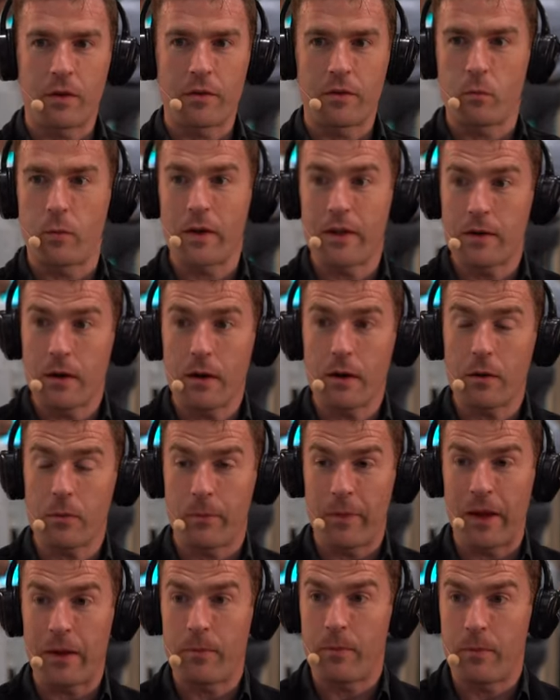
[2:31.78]
business, we thought
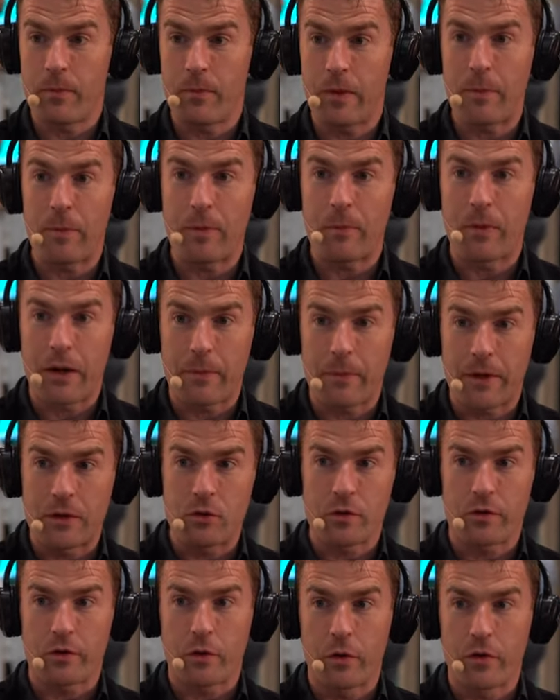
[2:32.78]
it maybe, maybe might have been
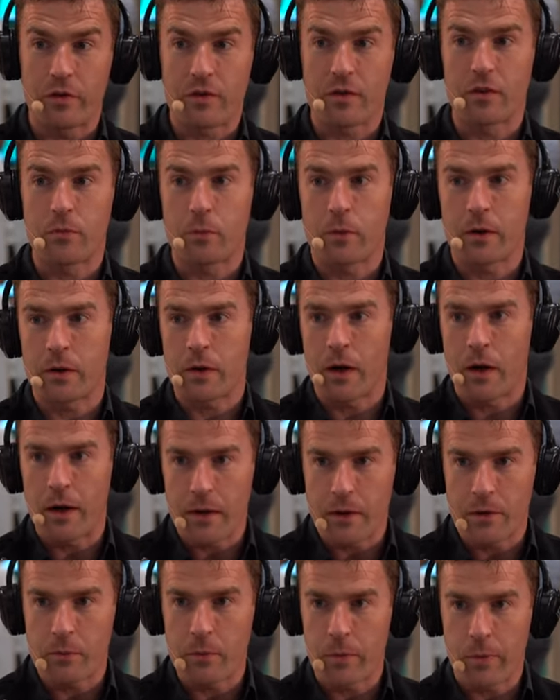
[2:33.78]
just us because we're in
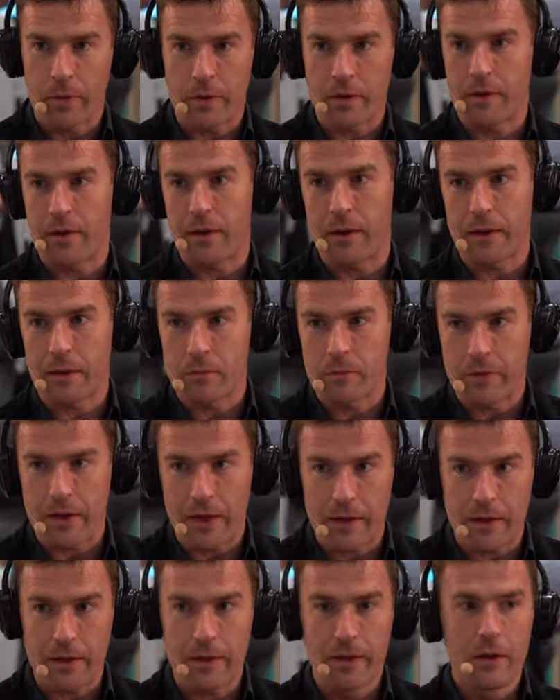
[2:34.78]
Ireland, we weren't in Silicon
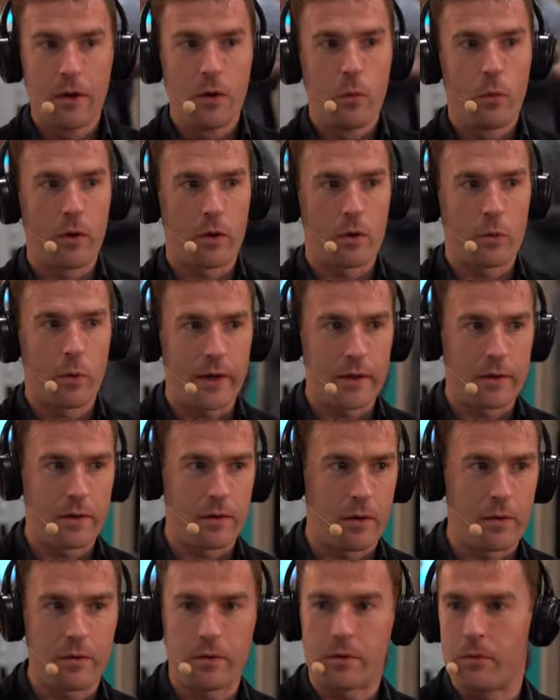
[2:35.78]
Valley, we were
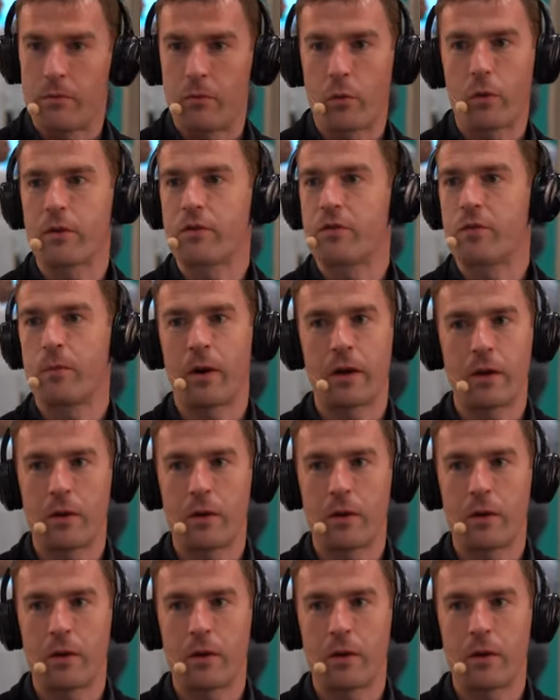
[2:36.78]
quite uh, divorced from